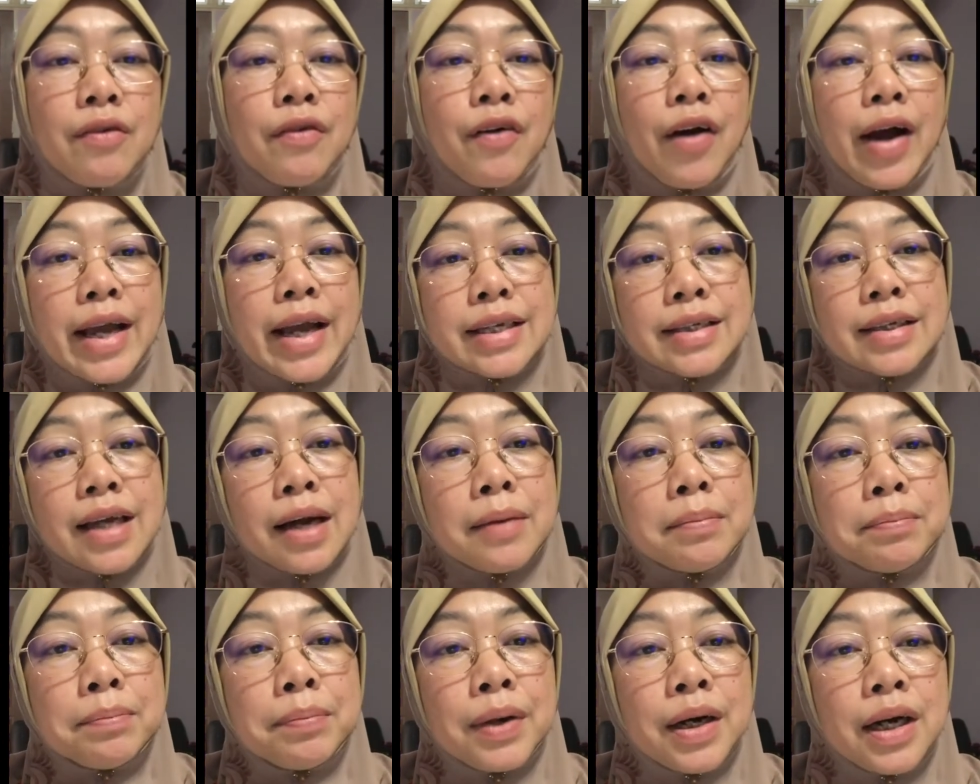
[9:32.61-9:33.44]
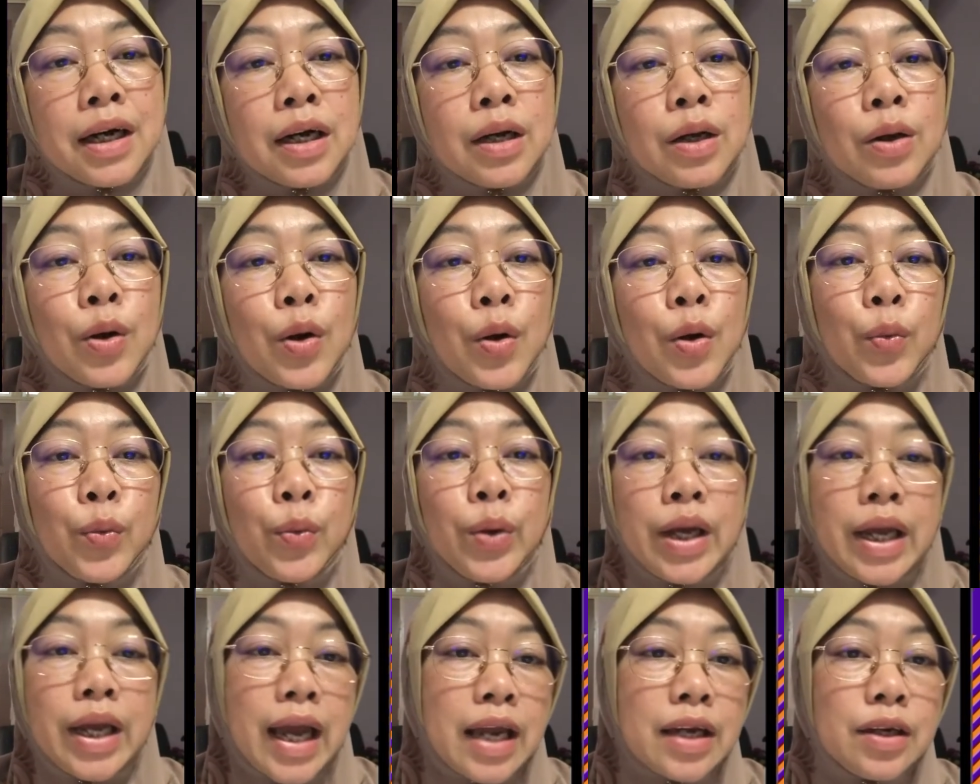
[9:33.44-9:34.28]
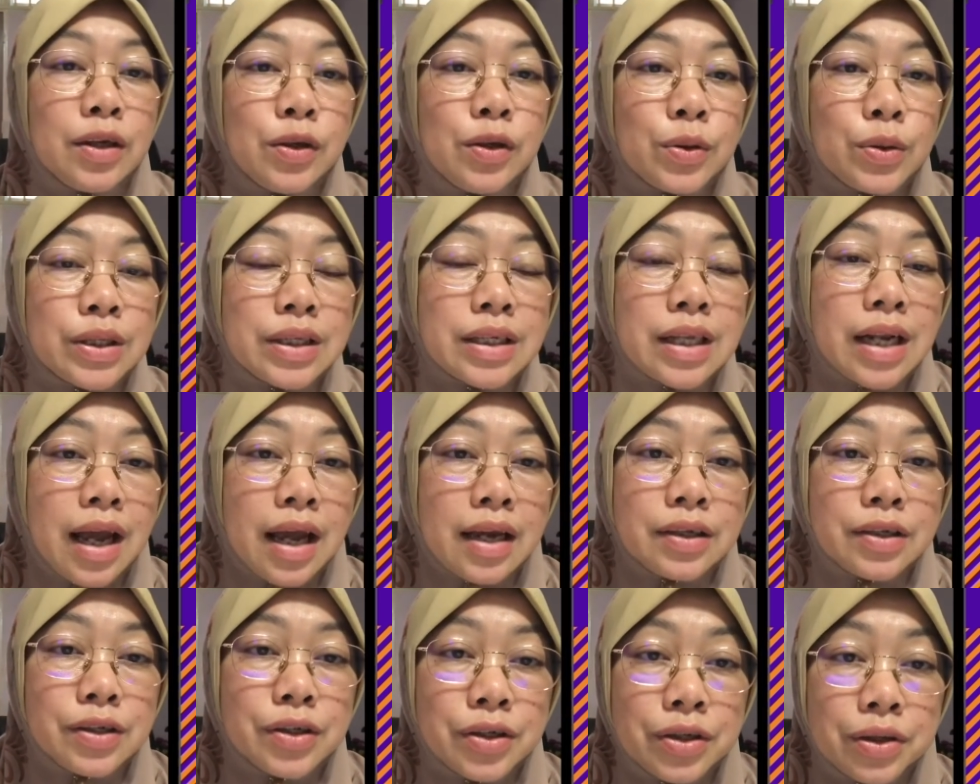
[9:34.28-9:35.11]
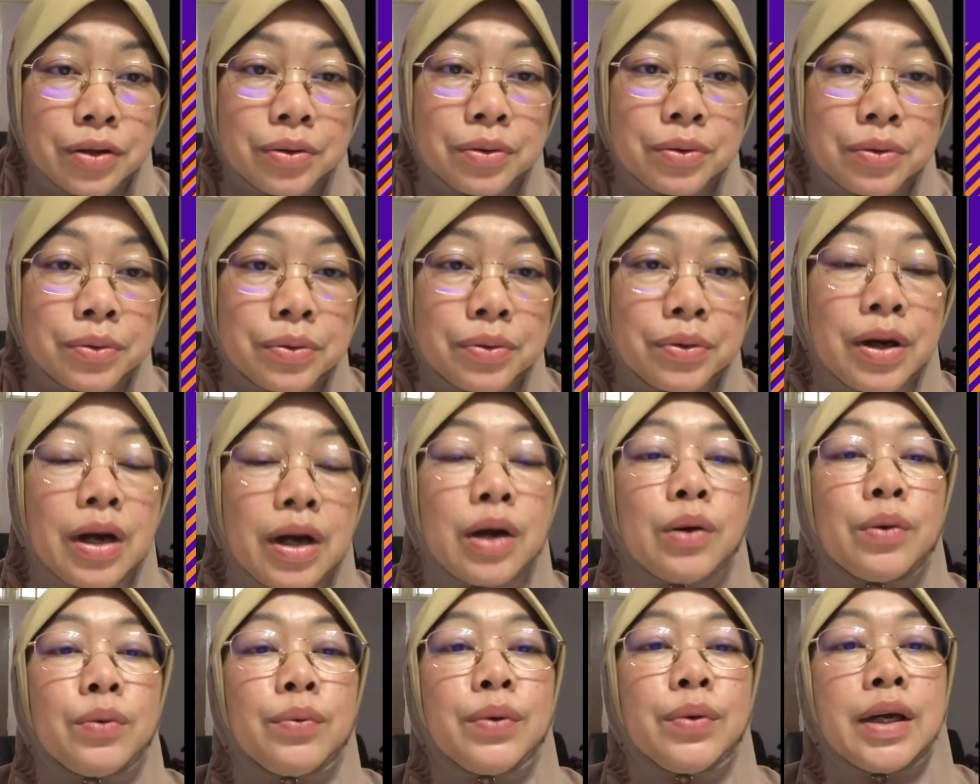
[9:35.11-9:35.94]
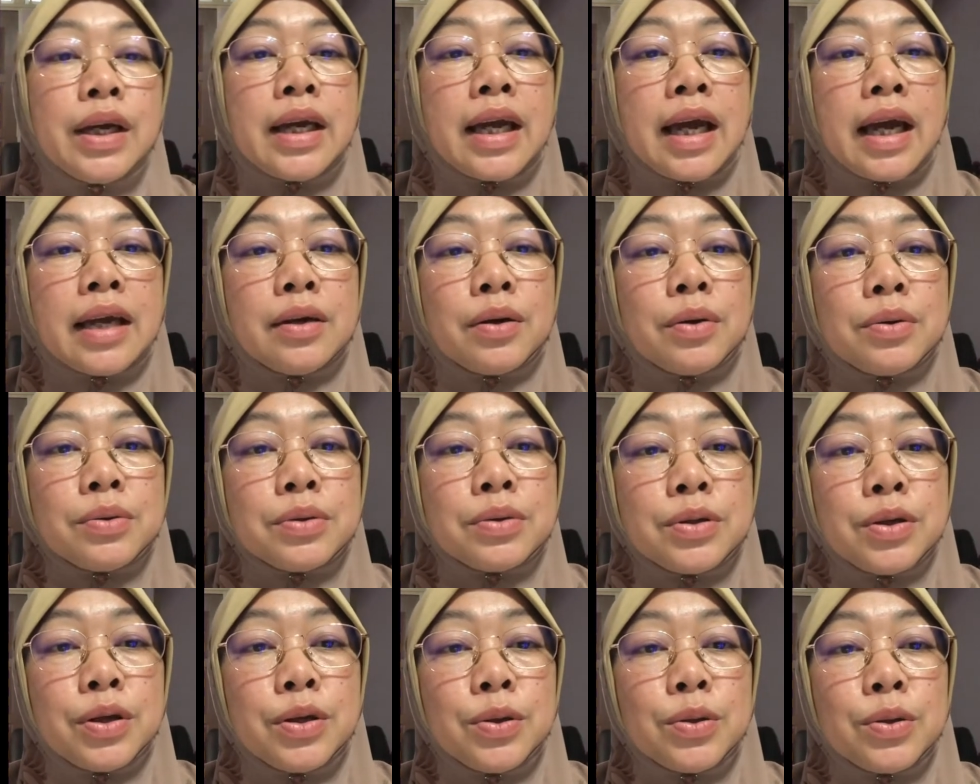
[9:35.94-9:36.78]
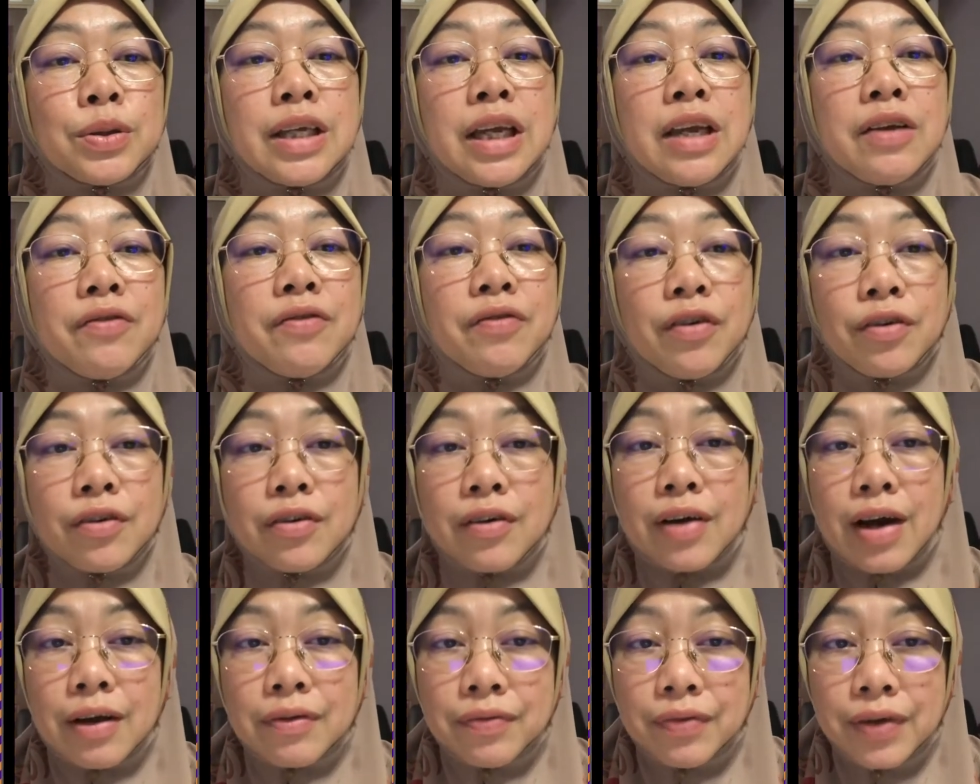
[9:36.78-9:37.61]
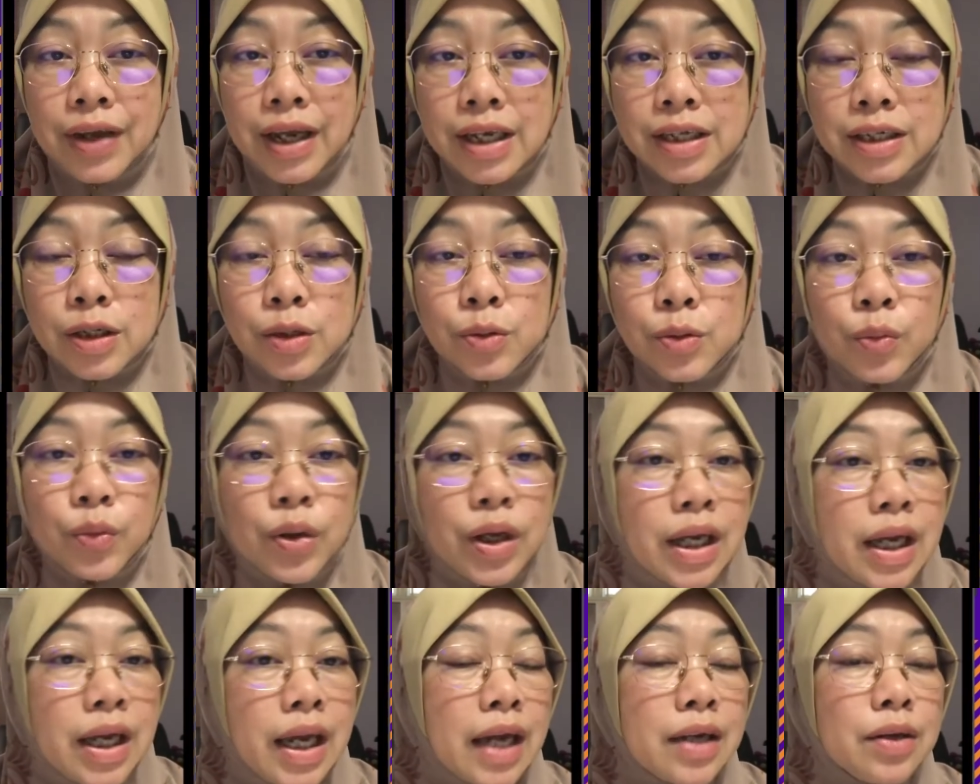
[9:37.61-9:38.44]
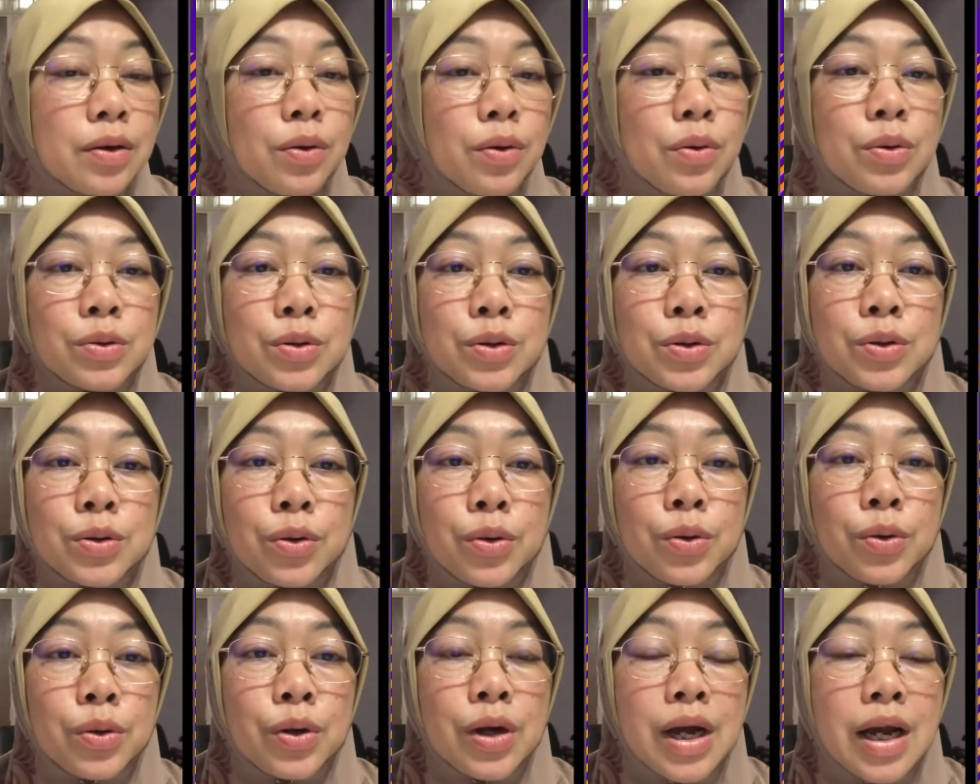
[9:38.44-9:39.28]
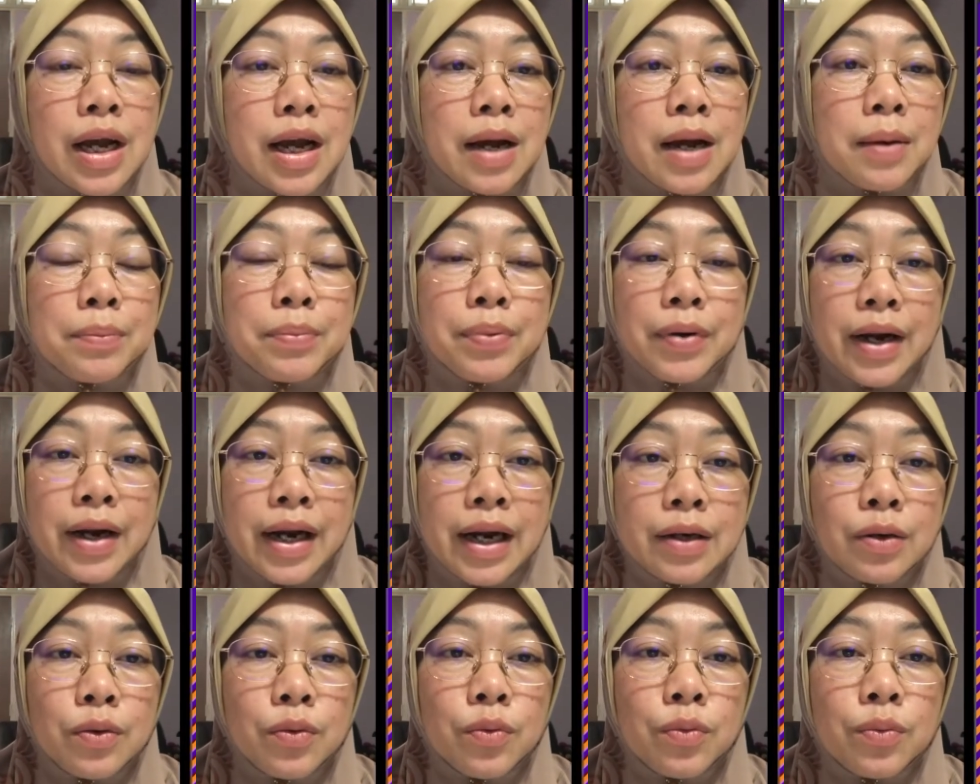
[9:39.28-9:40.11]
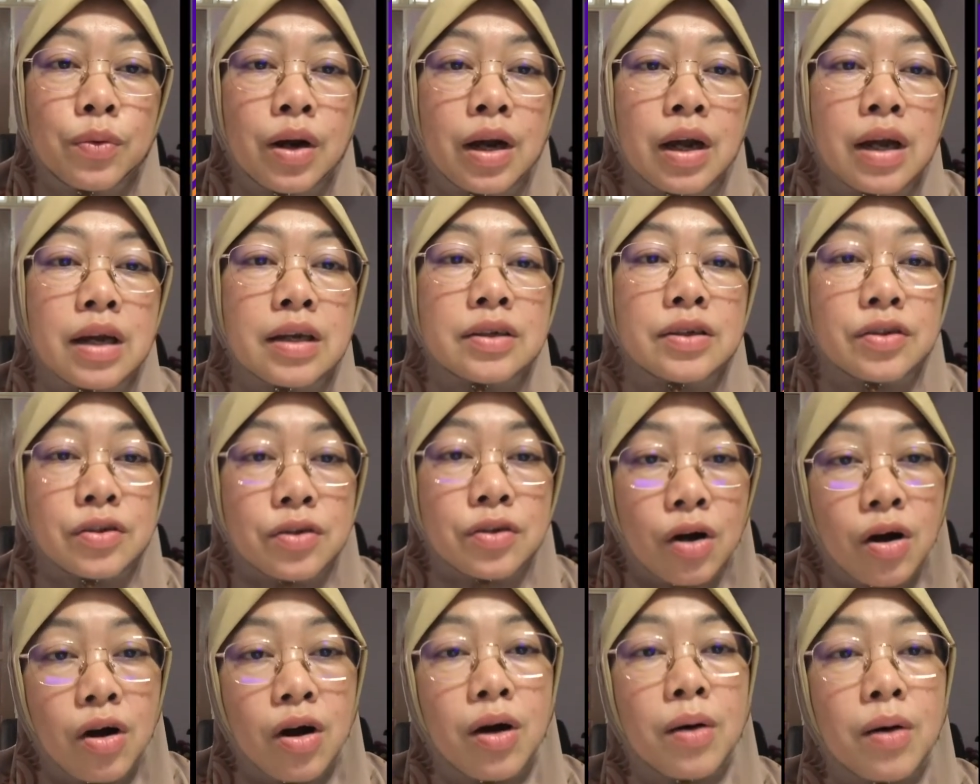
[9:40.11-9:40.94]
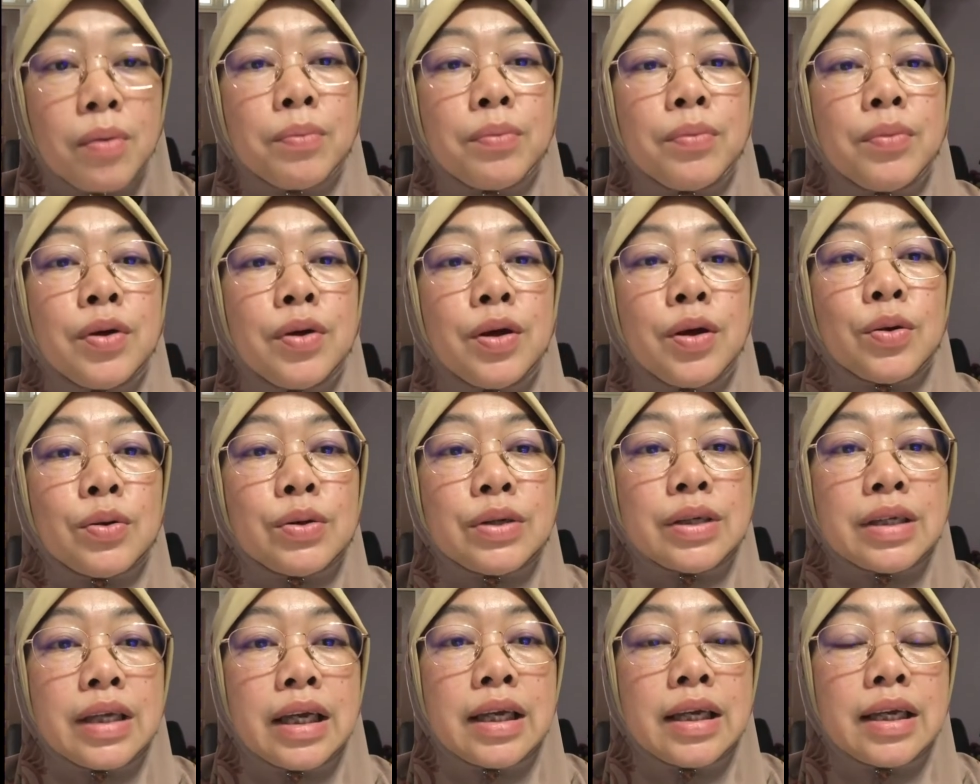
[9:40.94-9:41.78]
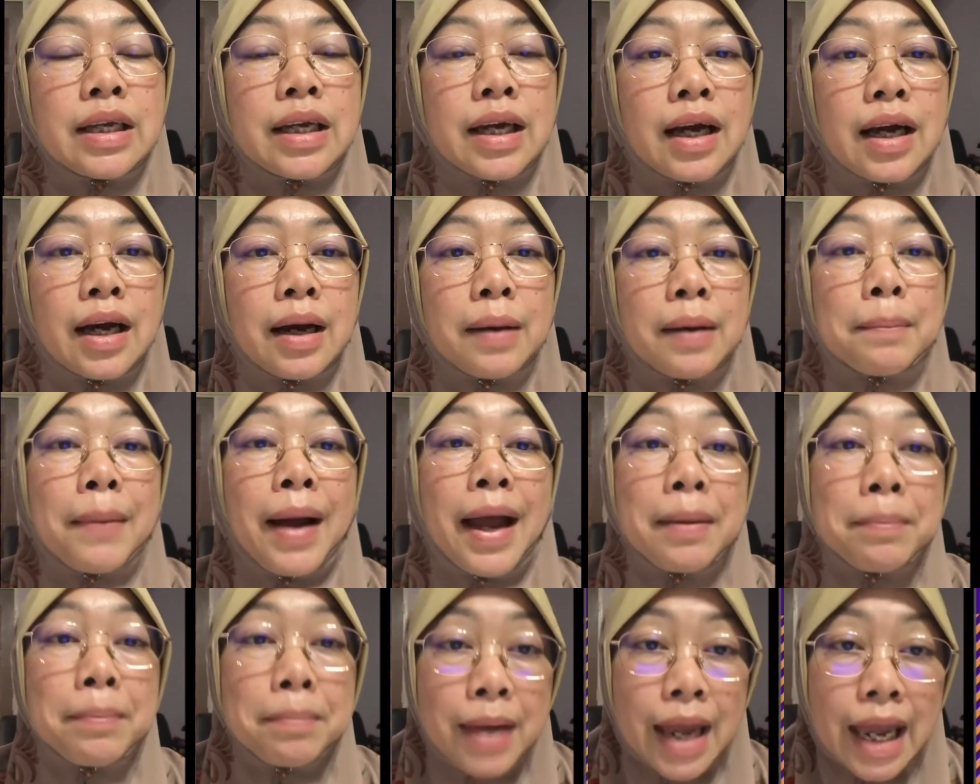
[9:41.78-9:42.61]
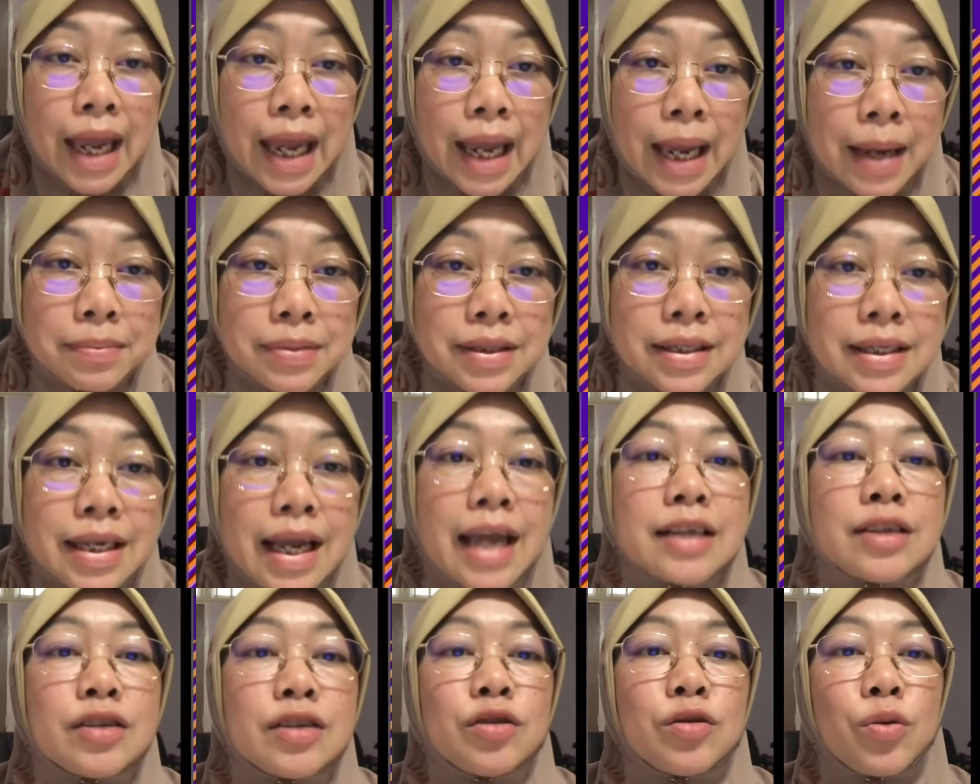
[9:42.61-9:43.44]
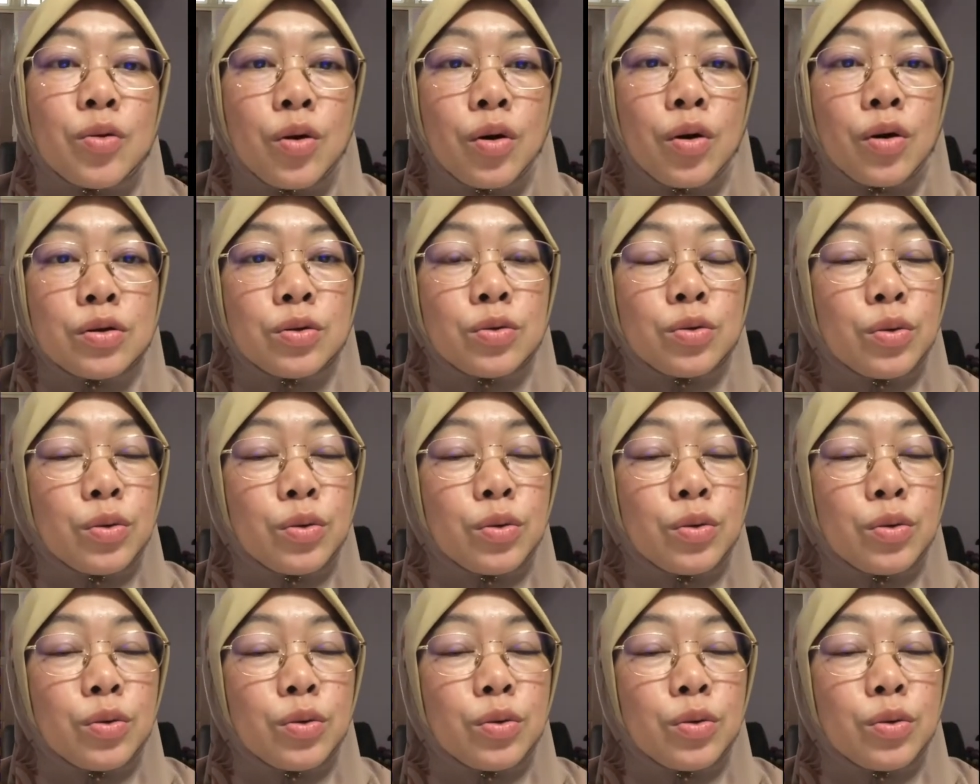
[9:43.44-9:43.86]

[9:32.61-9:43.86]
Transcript: For example, we can use slideshow, we can also use infographics, we can also brainstorm using mind maps, and so on.